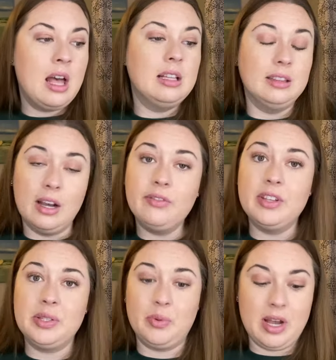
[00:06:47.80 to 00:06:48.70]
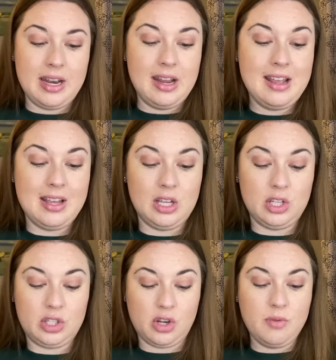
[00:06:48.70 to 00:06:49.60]
Love this one
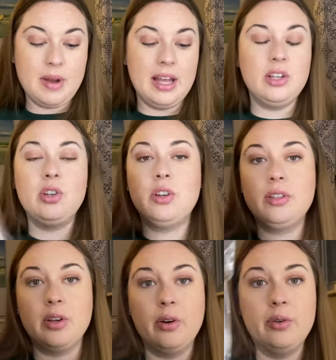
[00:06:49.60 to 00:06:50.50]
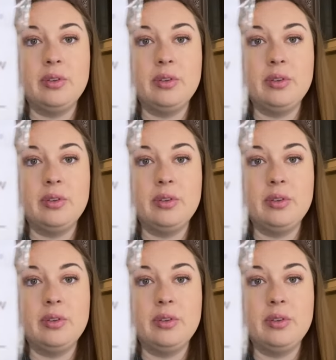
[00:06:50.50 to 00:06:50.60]
so much. So